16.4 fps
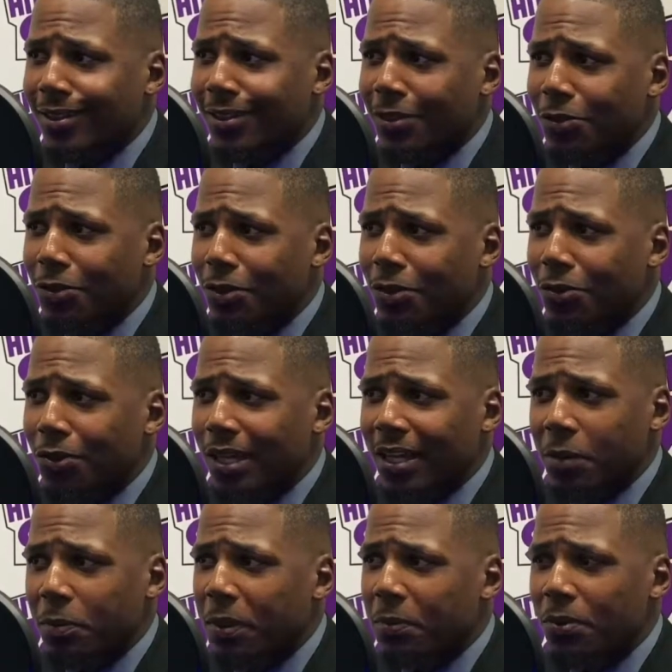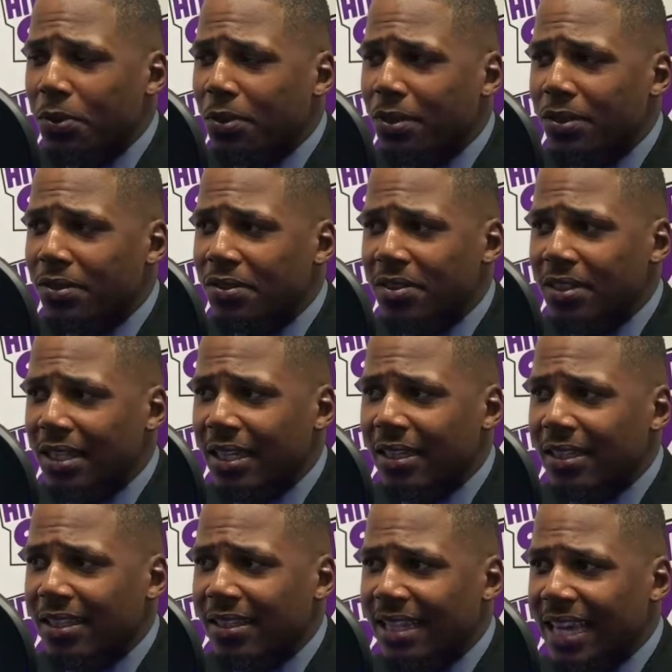you know, a lot of people don't
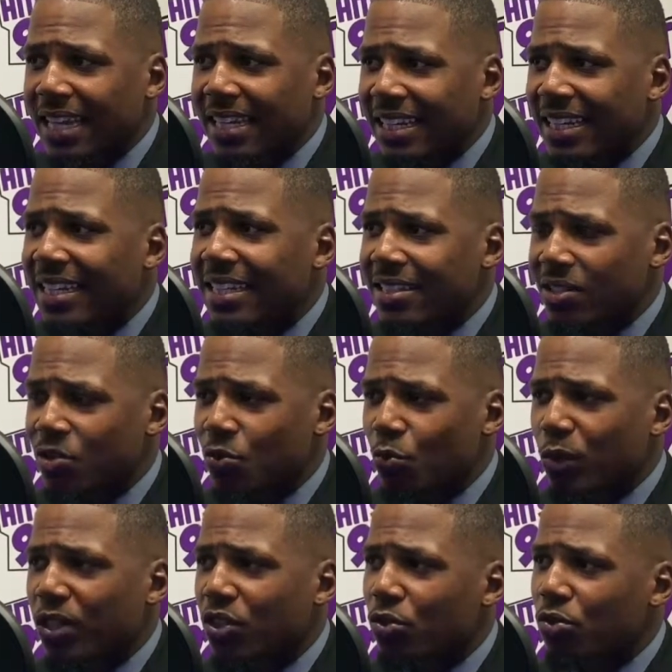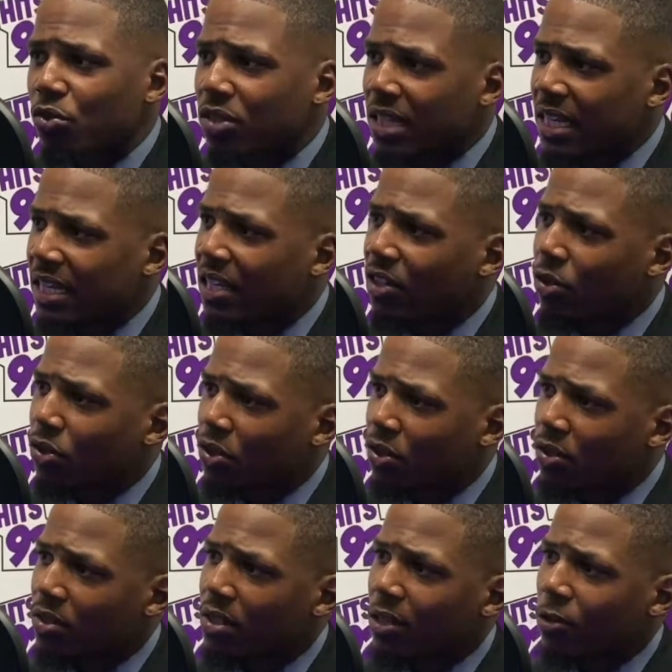understand that is when you take it on
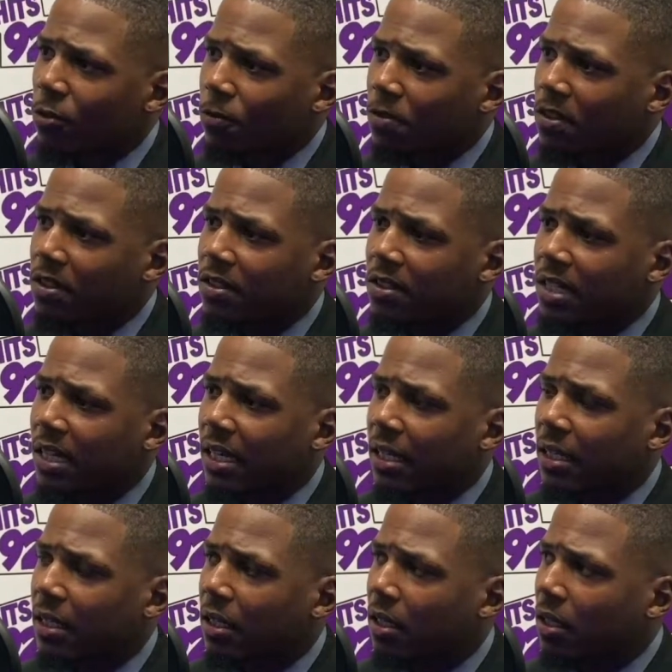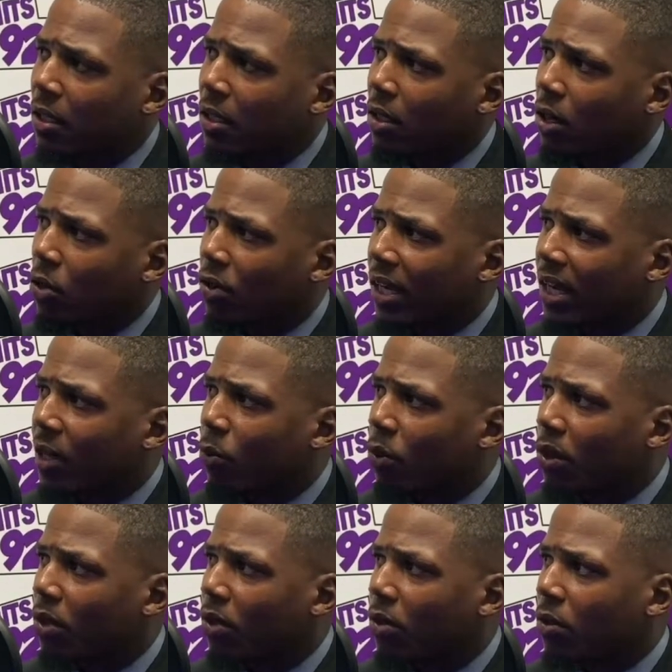yourself to say, okay,
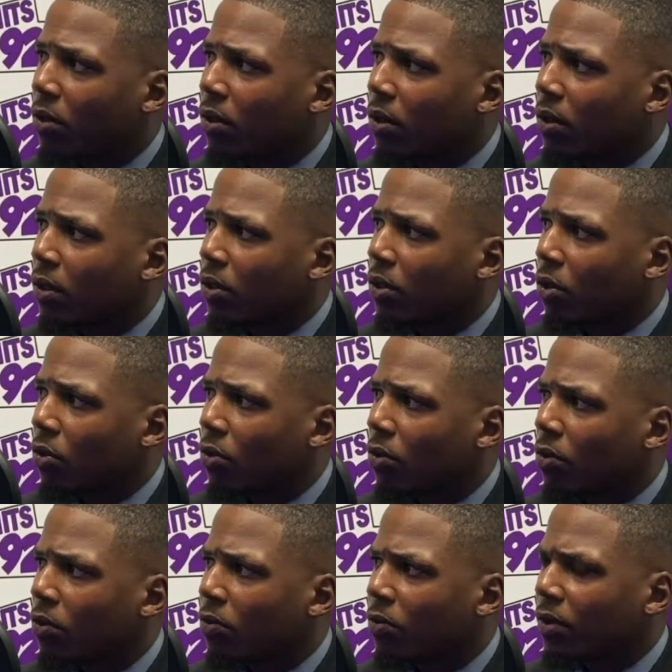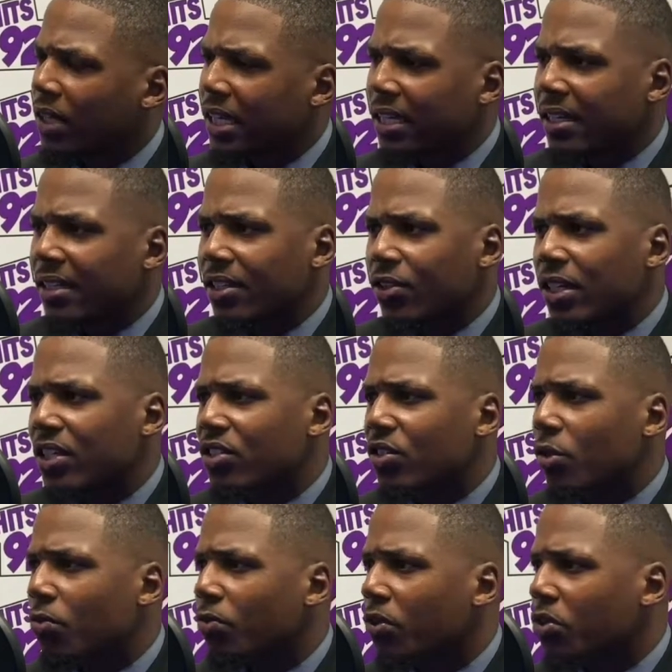well, you know, forget it. You get
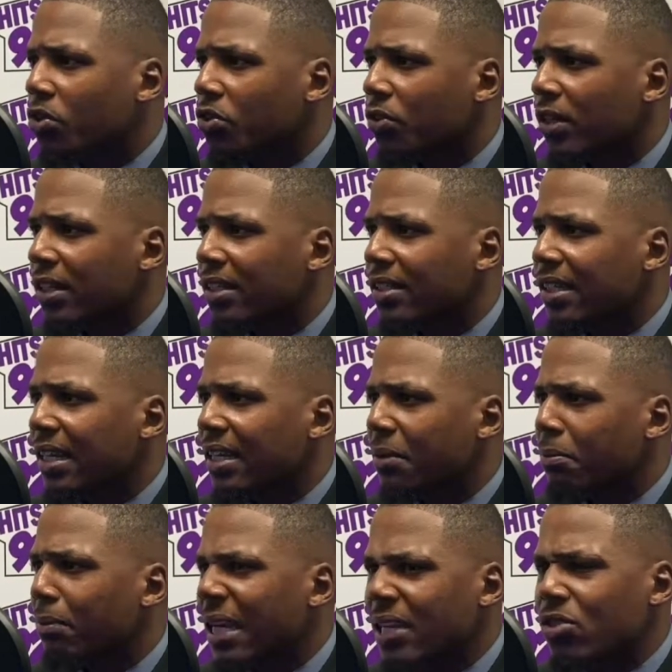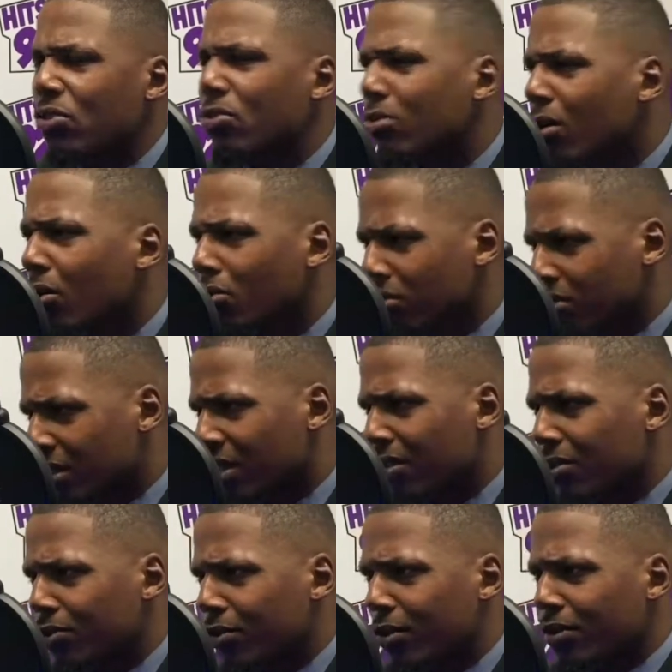so frustrated that it makes you go
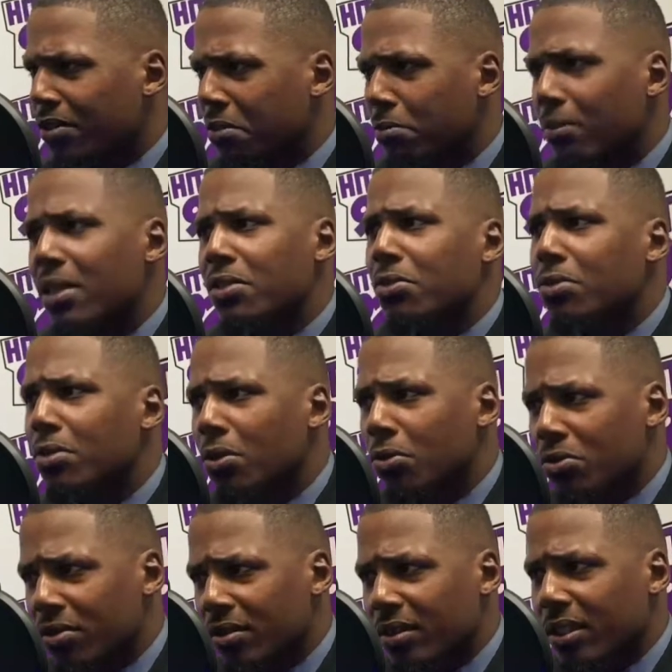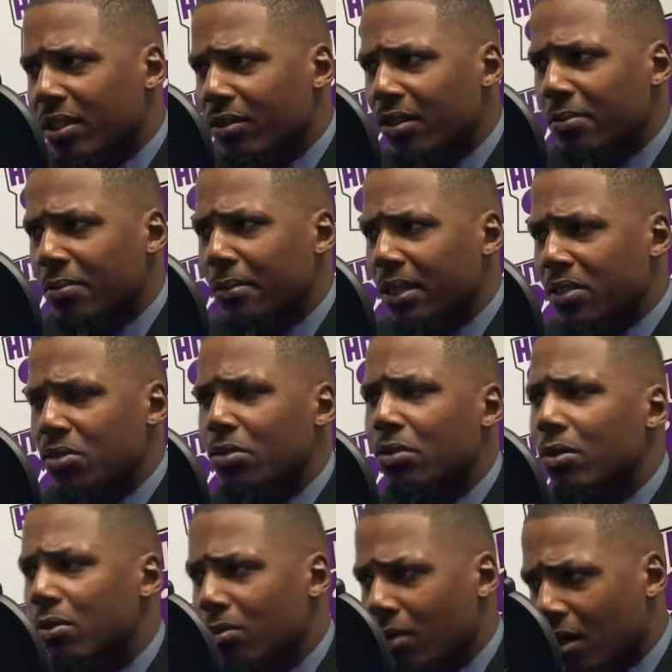sell drugs. It makes you go steal. It makes you
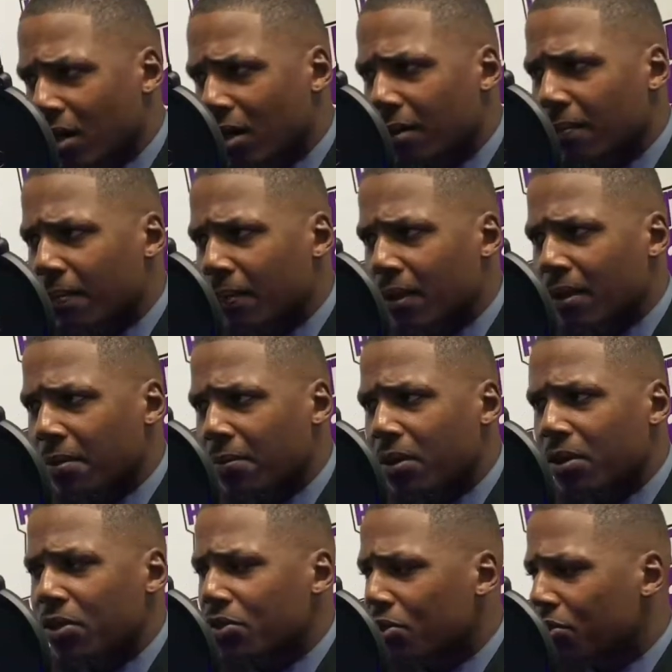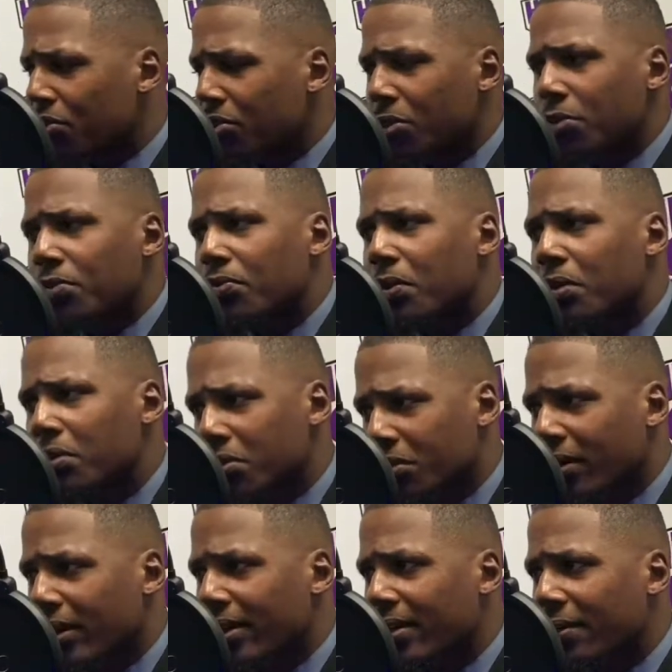go rob, because you're so
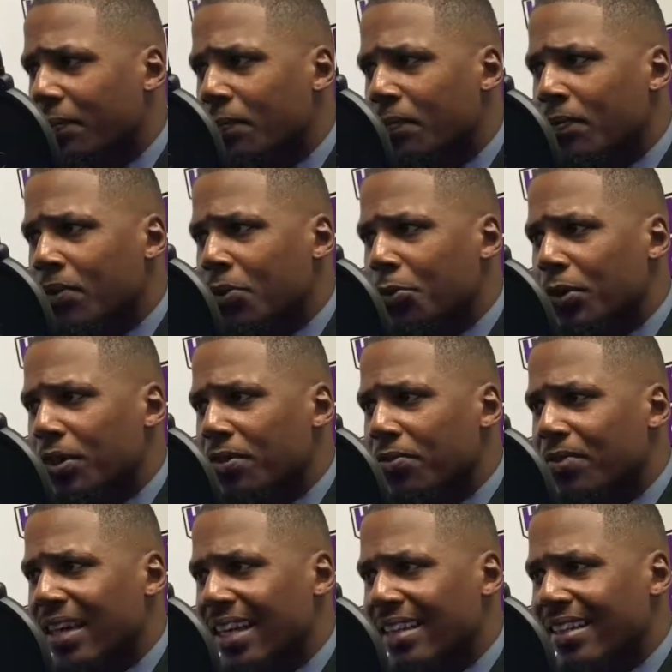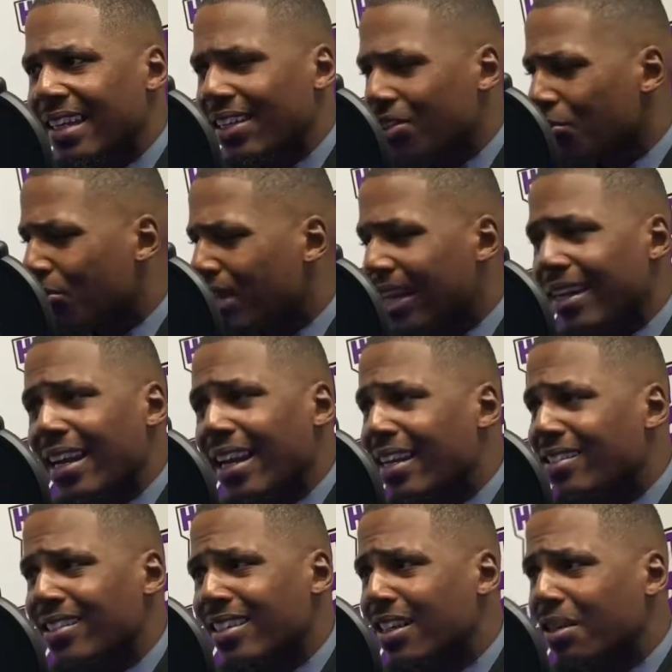frustrated with the fact that you can't
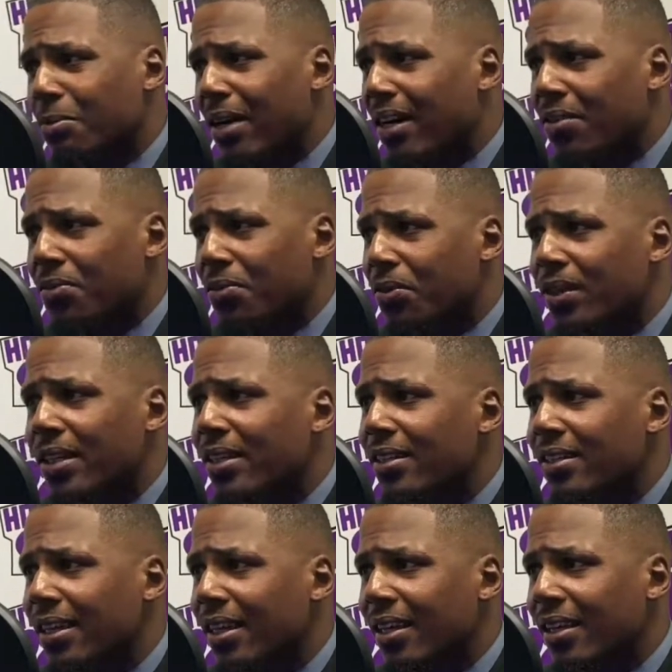ask anybody for anything.